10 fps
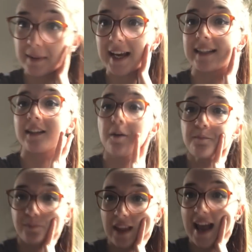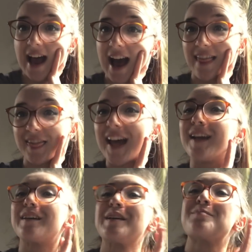the kettle on and then
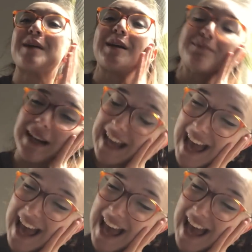I'm going to bring my